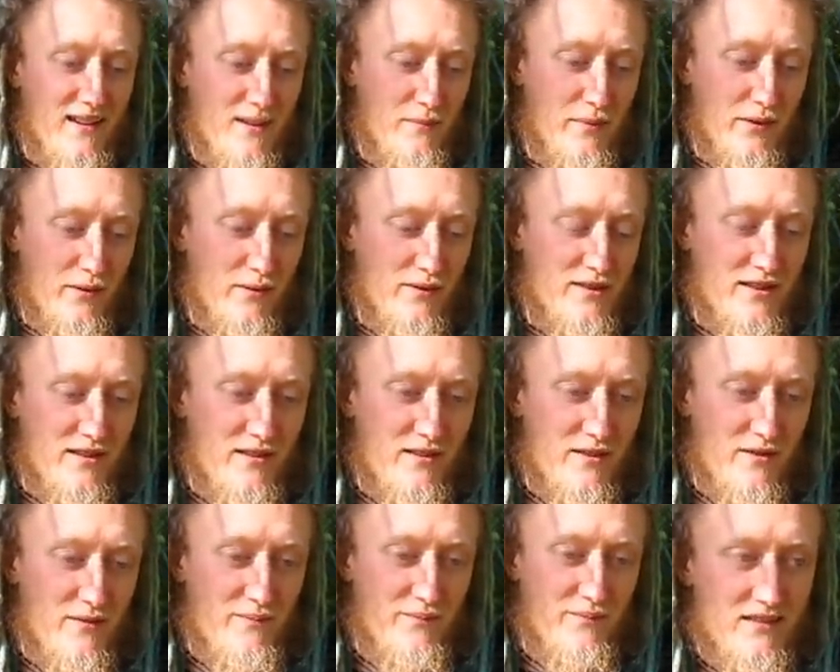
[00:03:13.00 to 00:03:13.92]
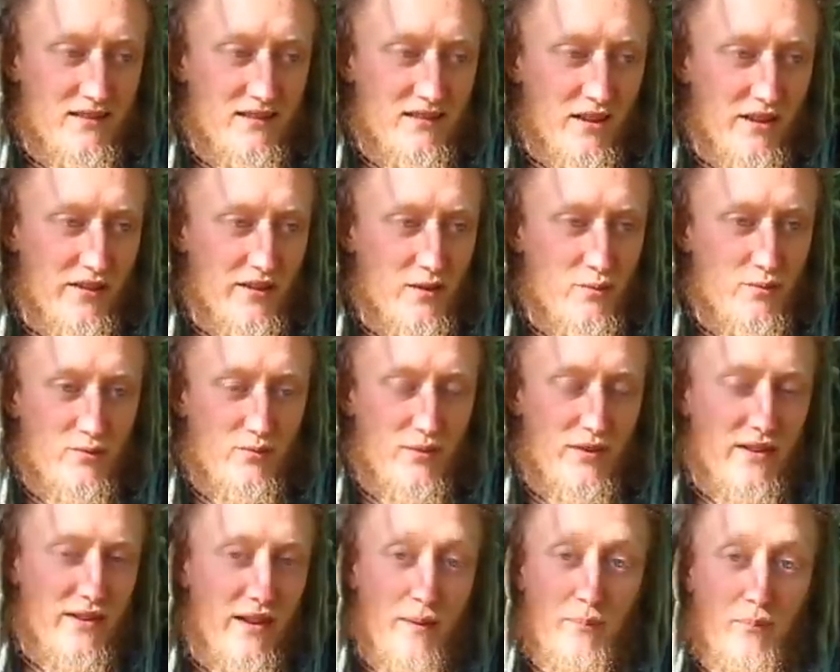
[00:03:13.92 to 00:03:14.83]
but also nothing was
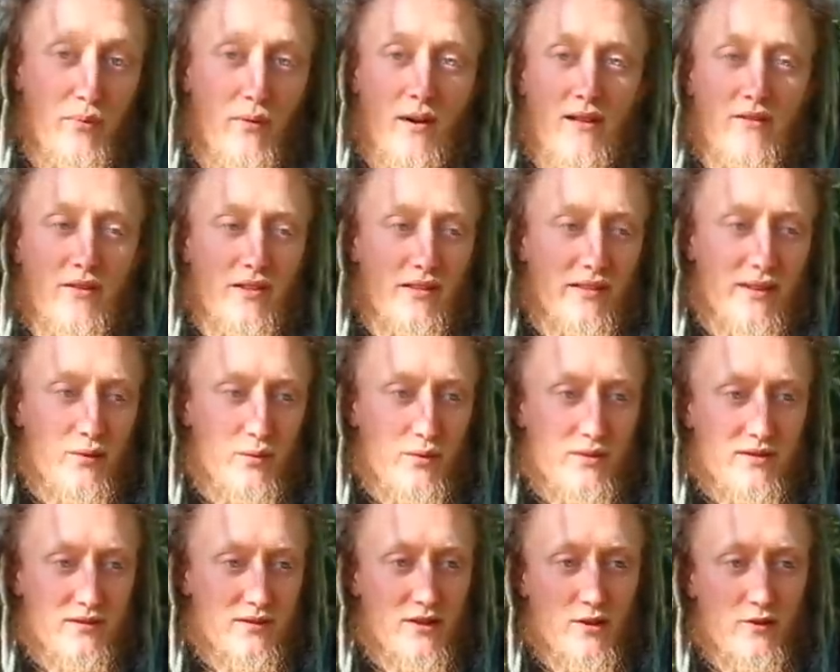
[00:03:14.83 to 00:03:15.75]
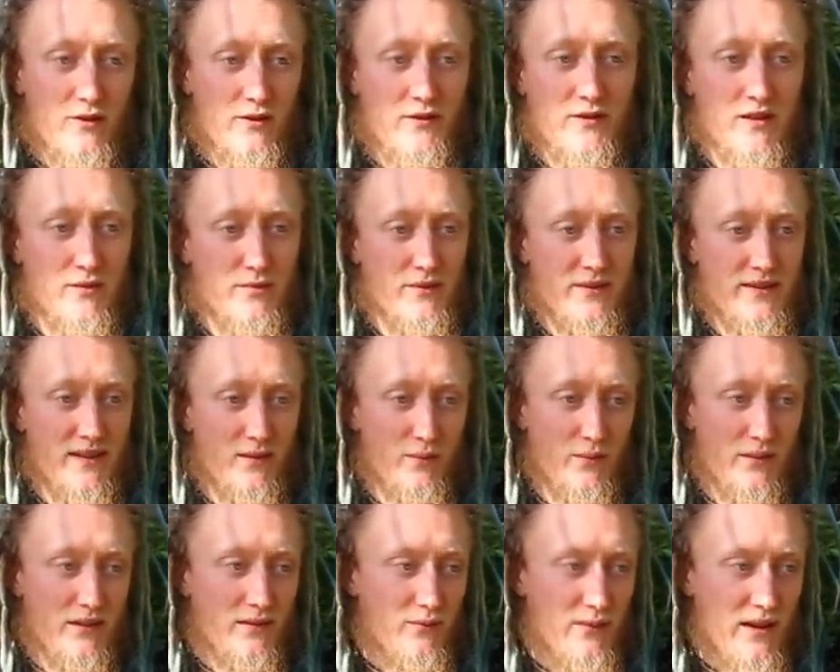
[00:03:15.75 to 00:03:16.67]
really that private. Like, we're two YouTubers that
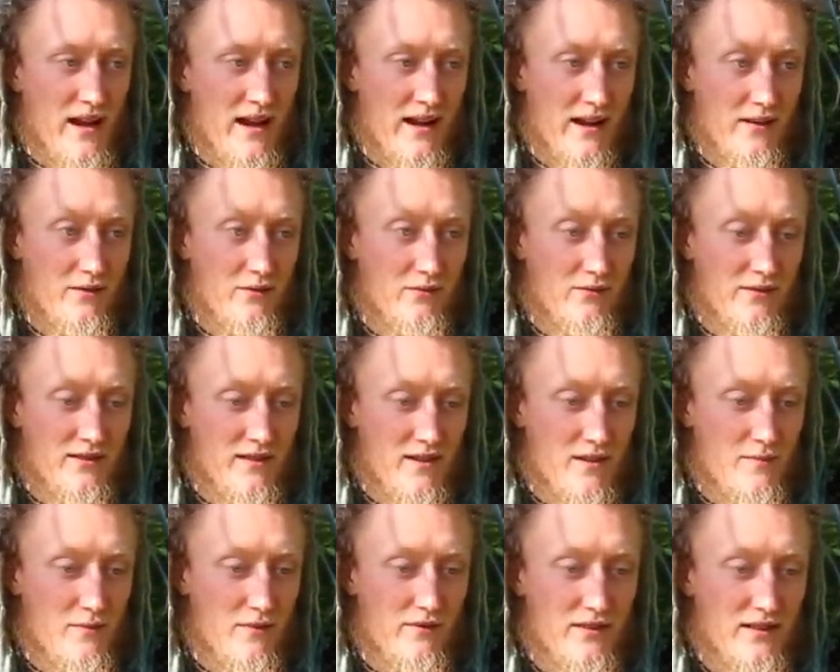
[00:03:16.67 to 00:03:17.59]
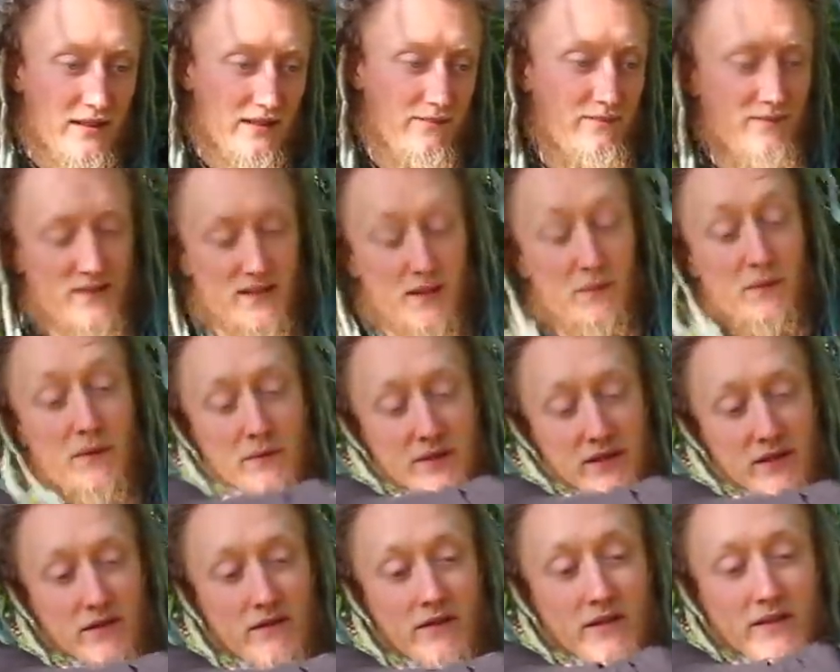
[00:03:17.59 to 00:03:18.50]
we hang out all the time. Obviously something
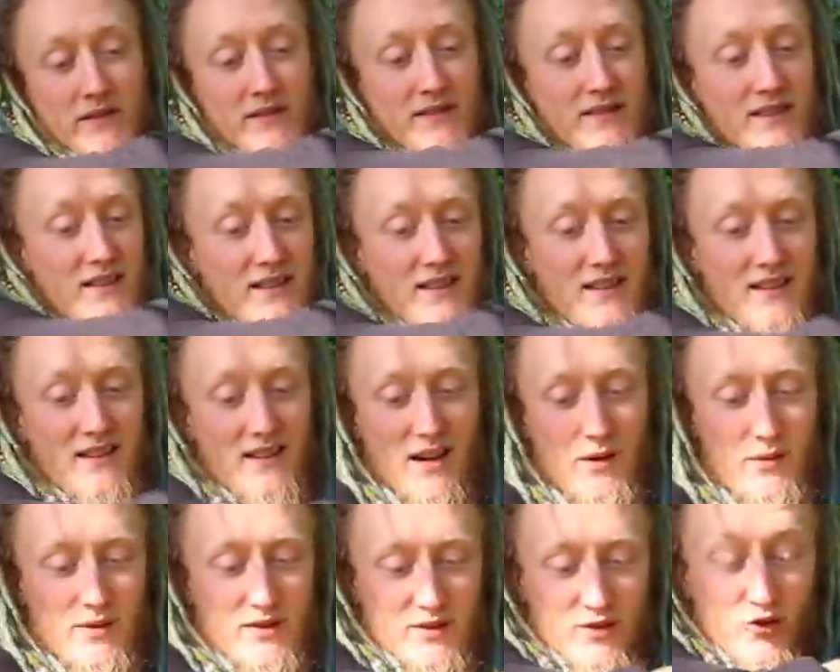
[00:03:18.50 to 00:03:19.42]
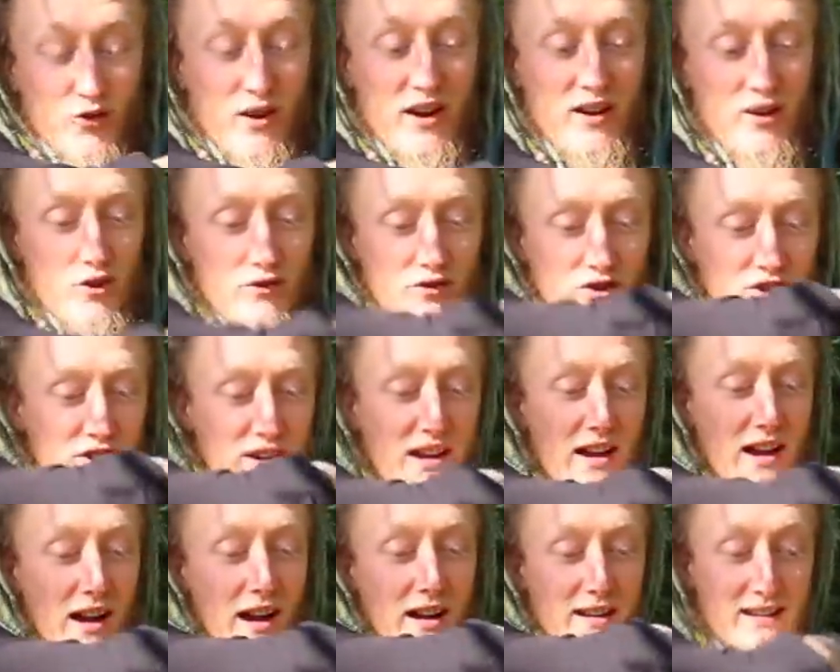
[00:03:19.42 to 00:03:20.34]
was going on. I wasn't trying to
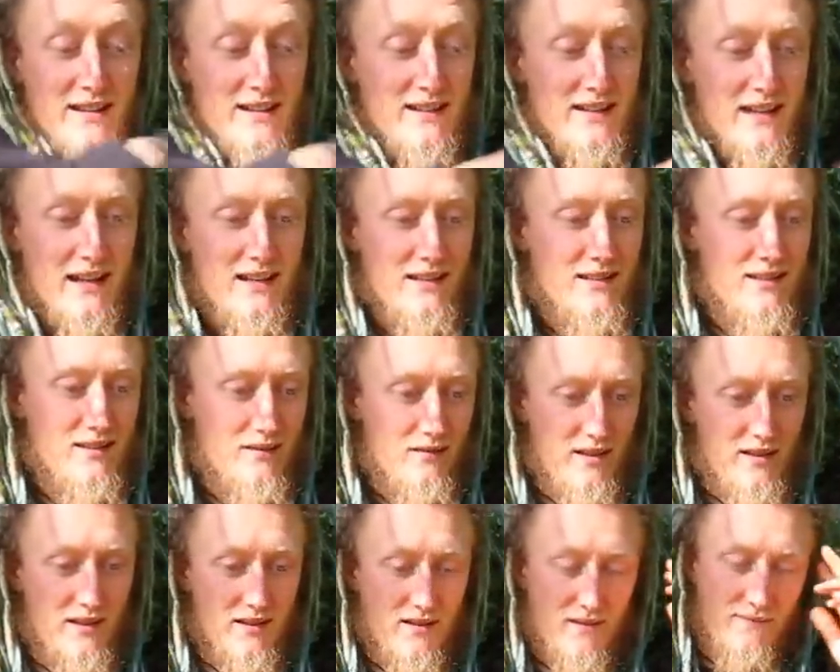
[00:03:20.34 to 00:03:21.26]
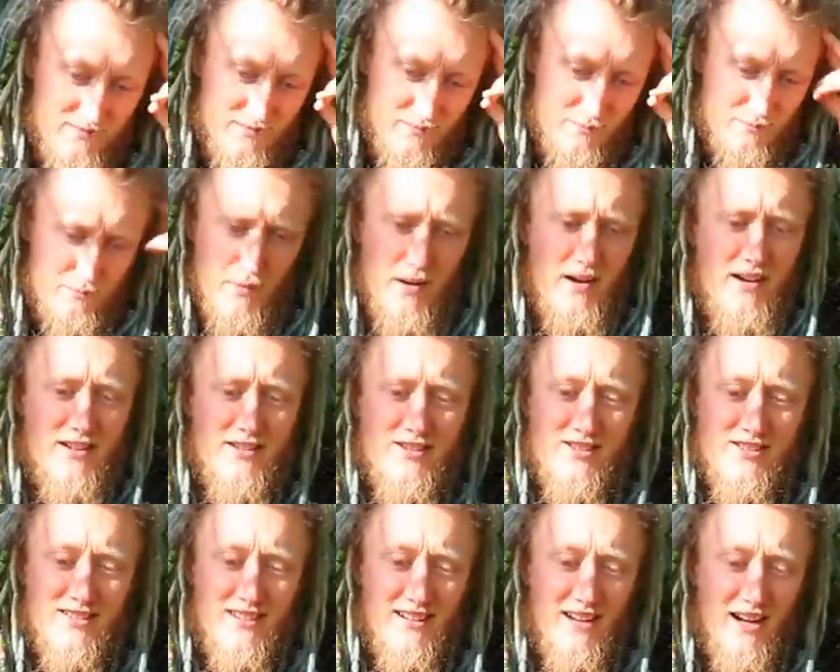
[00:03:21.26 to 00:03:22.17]
overshare. I didn't get into like
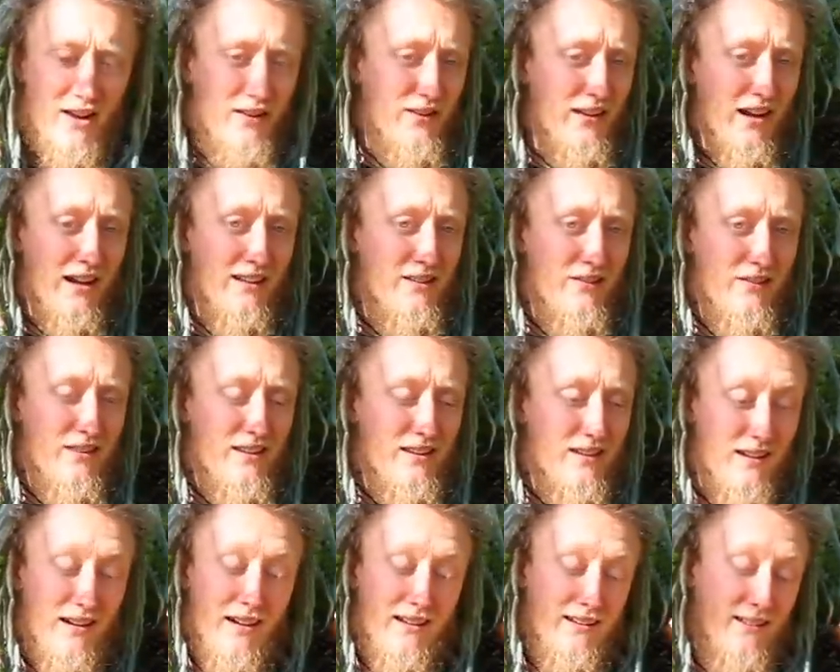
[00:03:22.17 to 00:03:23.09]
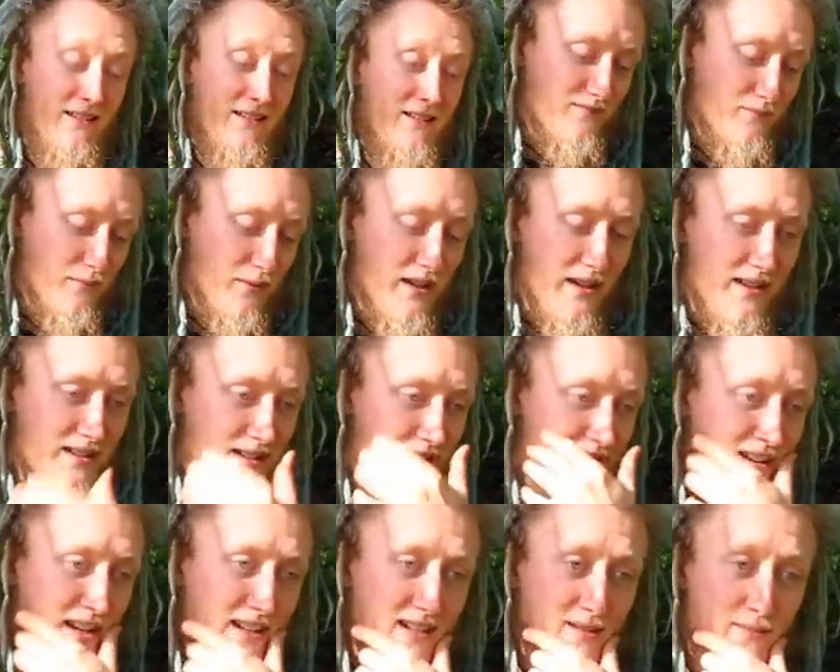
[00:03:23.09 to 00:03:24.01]
much. I didn't think, I don't know. But yeah,
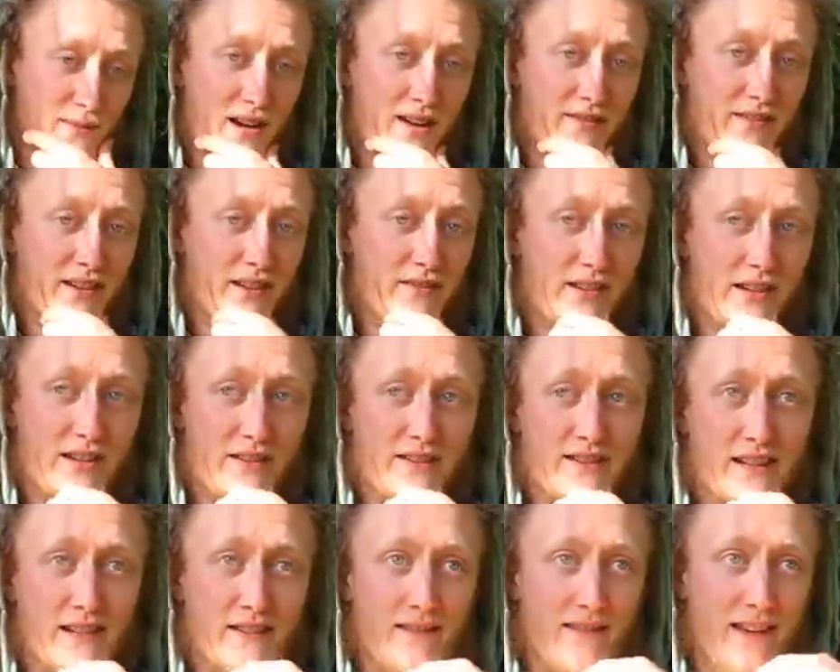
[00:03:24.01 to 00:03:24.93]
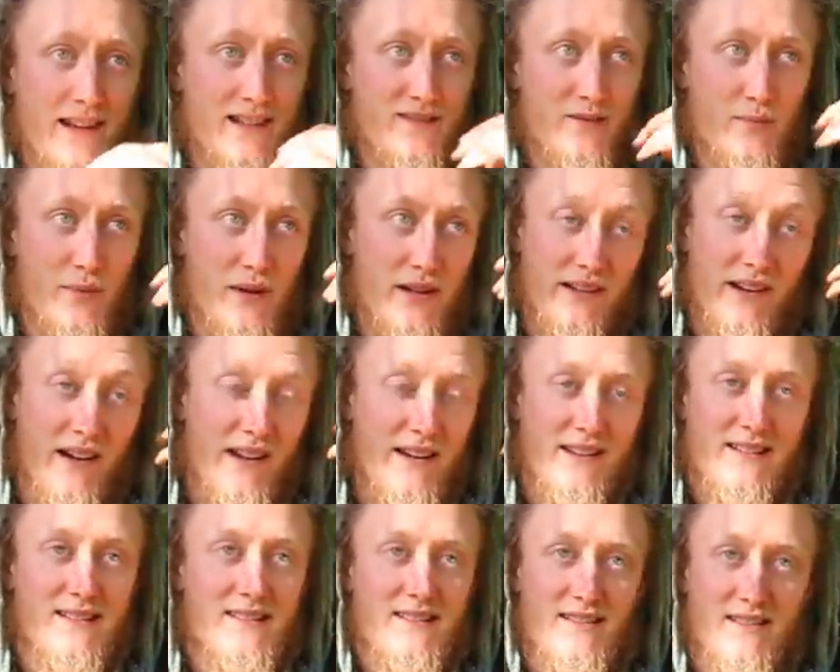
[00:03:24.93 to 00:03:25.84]
Steph texted me after that video and said thanks for being
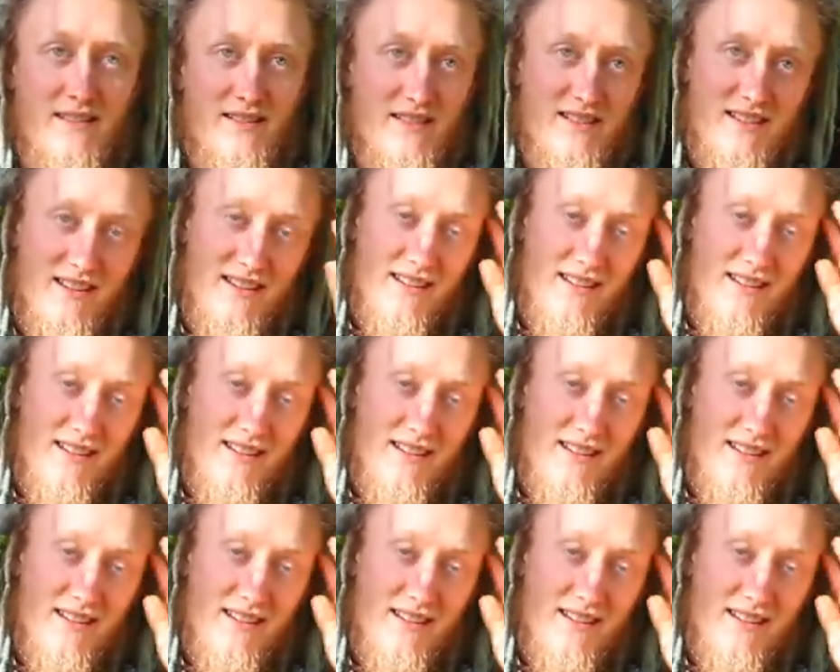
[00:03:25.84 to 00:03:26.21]
nice, so